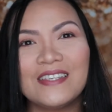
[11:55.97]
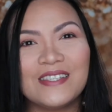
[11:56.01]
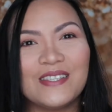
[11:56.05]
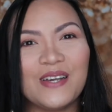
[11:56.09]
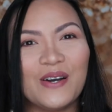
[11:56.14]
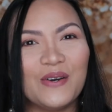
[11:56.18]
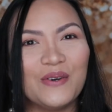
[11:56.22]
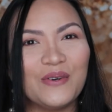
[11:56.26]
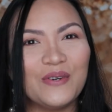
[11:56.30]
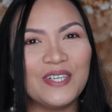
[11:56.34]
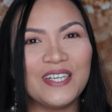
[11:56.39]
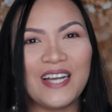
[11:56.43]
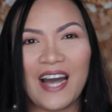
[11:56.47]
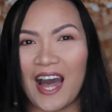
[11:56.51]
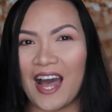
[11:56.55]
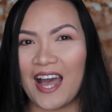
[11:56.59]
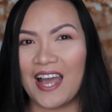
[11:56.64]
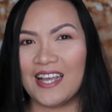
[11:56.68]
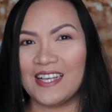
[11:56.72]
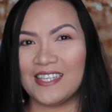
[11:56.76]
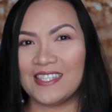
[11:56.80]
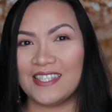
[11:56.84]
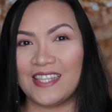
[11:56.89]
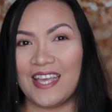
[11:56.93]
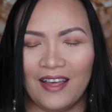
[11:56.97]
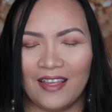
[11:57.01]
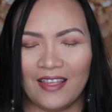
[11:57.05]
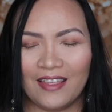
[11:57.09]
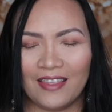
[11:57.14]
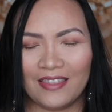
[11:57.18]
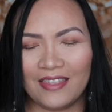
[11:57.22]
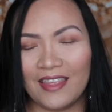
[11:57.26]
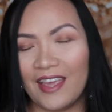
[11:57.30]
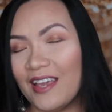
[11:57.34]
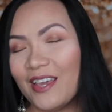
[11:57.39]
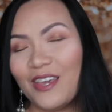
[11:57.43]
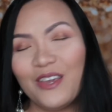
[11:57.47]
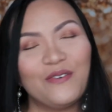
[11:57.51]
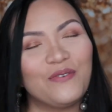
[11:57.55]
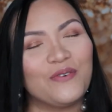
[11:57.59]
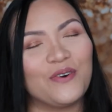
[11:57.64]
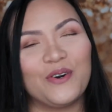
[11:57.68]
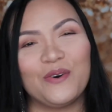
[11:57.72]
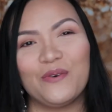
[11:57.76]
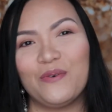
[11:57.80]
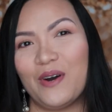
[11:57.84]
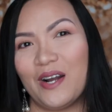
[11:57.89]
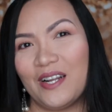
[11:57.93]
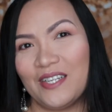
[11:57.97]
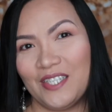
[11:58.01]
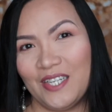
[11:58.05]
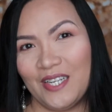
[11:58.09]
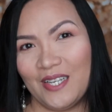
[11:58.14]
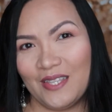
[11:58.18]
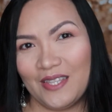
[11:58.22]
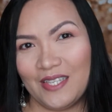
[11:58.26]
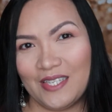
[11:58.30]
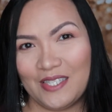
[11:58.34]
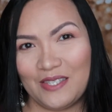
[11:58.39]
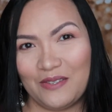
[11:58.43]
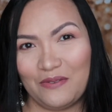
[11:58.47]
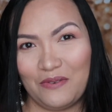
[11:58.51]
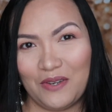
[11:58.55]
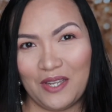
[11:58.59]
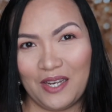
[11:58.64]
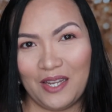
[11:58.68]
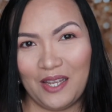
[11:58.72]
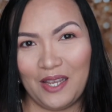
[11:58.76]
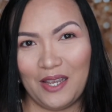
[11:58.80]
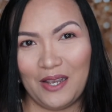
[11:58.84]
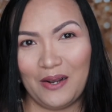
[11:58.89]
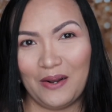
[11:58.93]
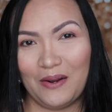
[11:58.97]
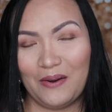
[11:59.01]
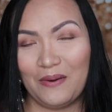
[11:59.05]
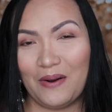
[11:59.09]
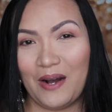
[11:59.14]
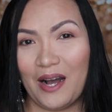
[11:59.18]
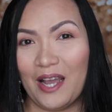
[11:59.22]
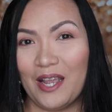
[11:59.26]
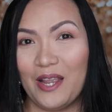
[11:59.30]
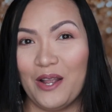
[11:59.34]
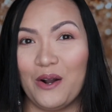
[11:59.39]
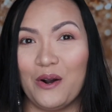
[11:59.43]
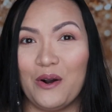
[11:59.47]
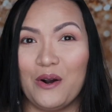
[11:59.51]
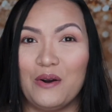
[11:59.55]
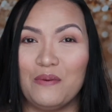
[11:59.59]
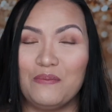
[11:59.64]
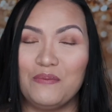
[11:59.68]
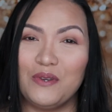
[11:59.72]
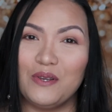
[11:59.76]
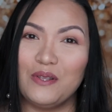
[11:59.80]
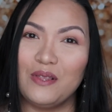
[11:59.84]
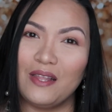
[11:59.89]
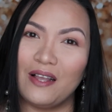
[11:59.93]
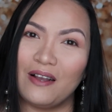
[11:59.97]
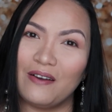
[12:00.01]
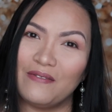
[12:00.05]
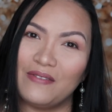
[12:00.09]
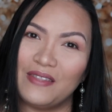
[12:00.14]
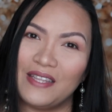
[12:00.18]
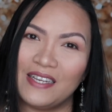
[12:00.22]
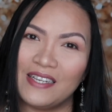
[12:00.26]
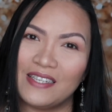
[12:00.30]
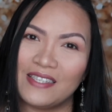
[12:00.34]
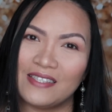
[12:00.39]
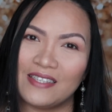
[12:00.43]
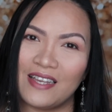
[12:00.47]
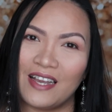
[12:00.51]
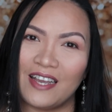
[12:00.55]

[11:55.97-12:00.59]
So guys, thank you for watching this video. I hope you love this.